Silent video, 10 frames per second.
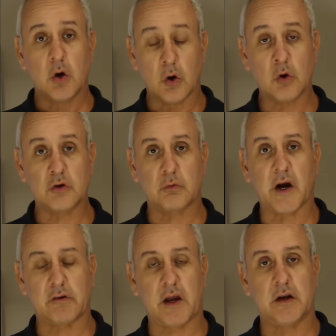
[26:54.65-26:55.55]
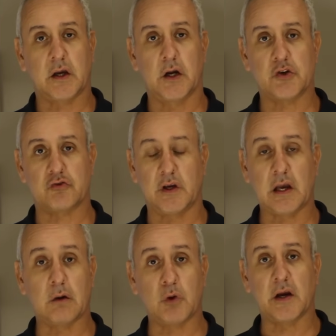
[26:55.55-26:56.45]
all the way around the country,
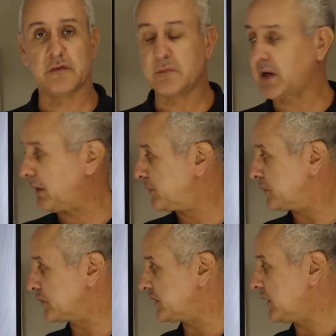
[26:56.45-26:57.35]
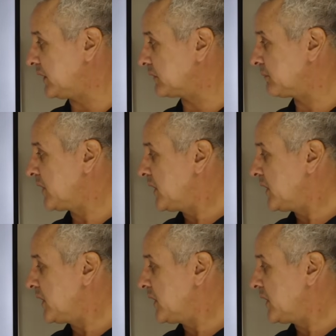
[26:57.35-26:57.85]
away from the capital cities.